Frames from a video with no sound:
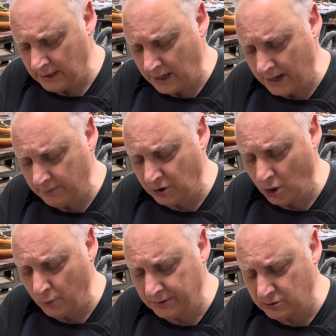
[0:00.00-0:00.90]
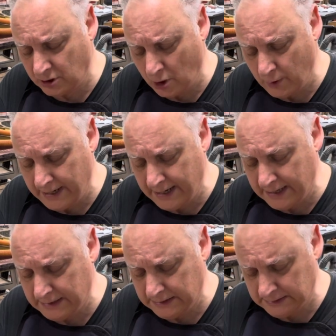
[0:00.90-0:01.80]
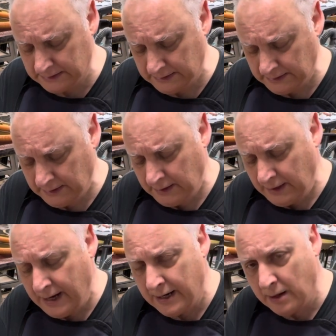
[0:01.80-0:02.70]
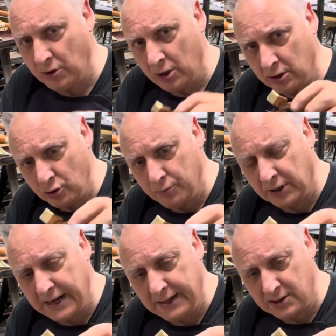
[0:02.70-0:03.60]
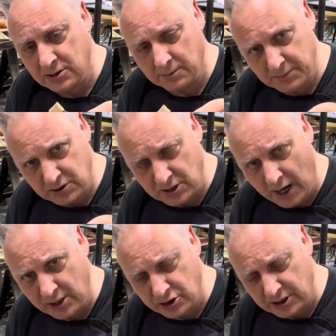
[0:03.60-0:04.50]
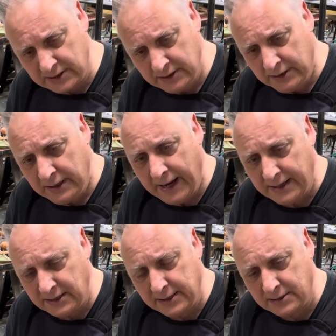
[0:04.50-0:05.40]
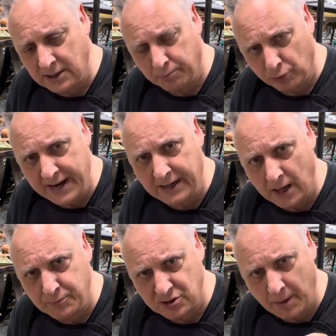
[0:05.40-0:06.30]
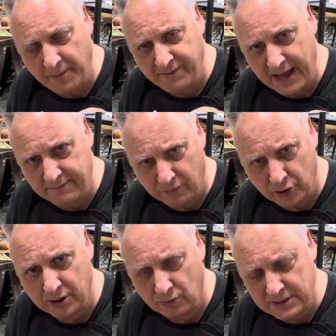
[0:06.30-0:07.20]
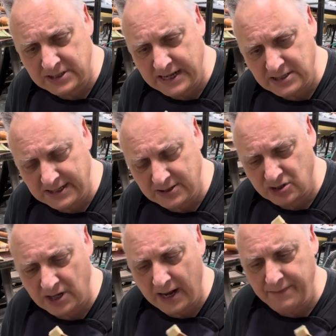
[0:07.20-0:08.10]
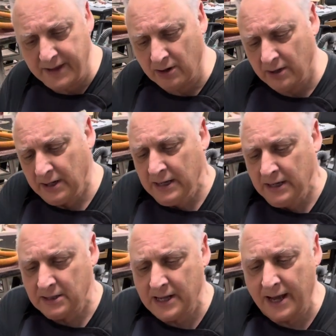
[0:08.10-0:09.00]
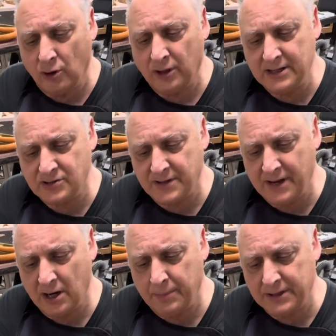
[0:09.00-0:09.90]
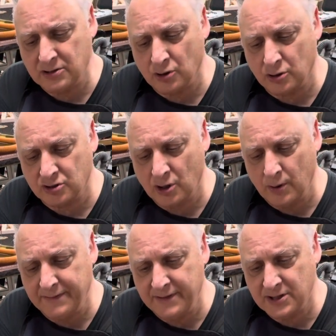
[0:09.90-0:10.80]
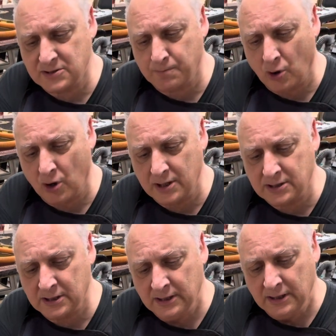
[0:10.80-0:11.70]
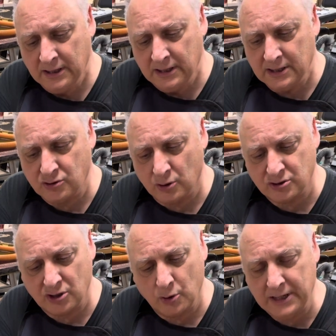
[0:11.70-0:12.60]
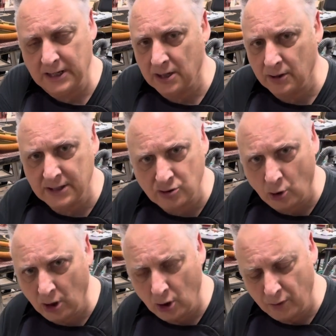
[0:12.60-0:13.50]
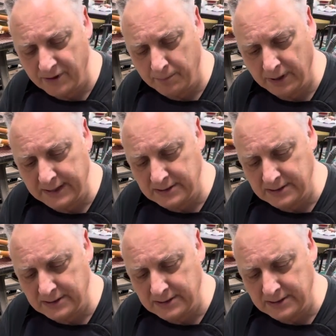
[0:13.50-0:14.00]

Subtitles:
I'm going to go ahead and I'm going to lubricate this and massage it and to break up some of that verdigris that's inside there. Not only is it there, but it's also on this part, it's also here, it's all over the place.